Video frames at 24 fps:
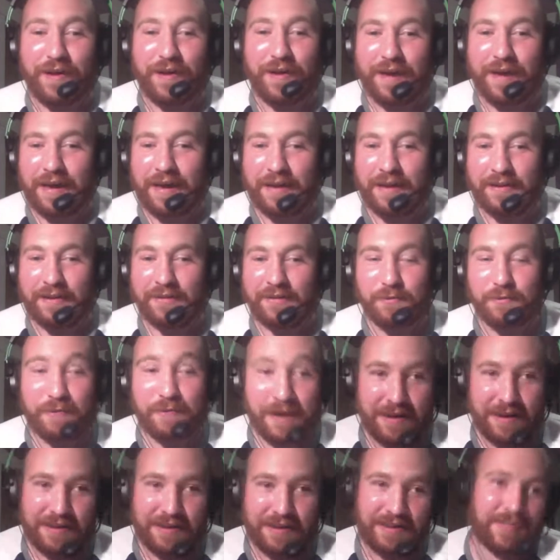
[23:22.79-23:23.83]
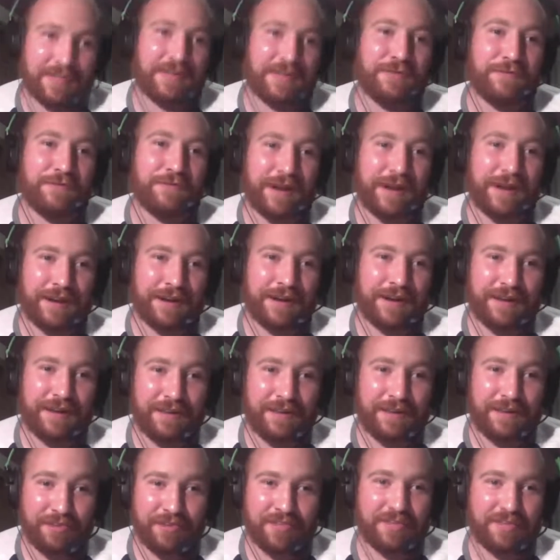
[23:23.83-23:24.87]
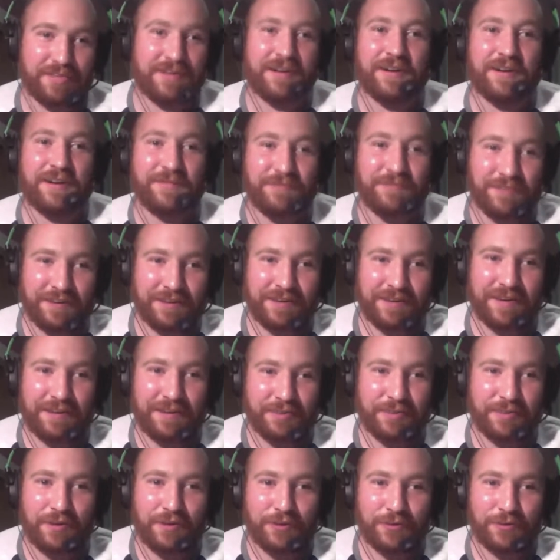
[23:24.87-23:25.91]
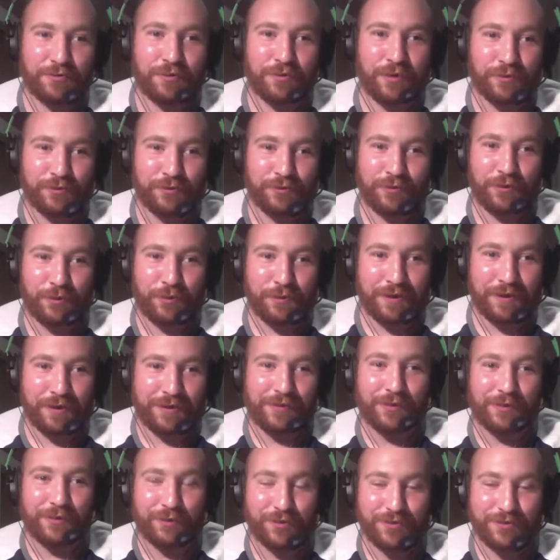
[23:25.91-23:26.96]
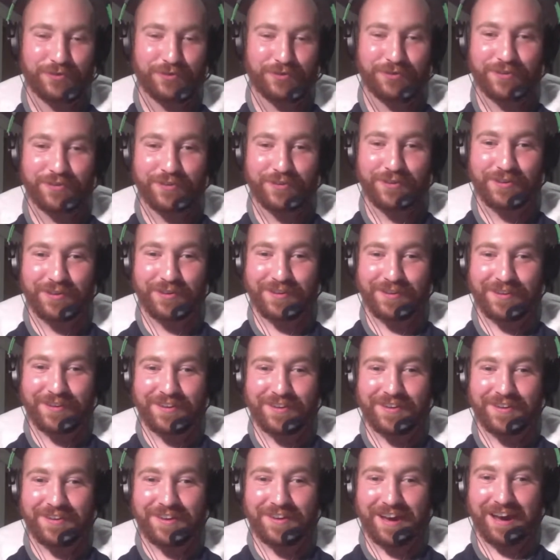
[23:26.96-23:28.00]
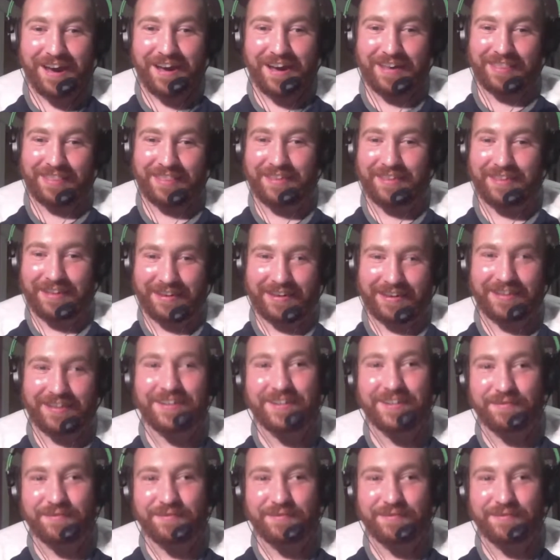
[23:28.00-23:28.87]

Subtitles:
and Harmonix had recognized us enough to get those Road Crew bundles, I think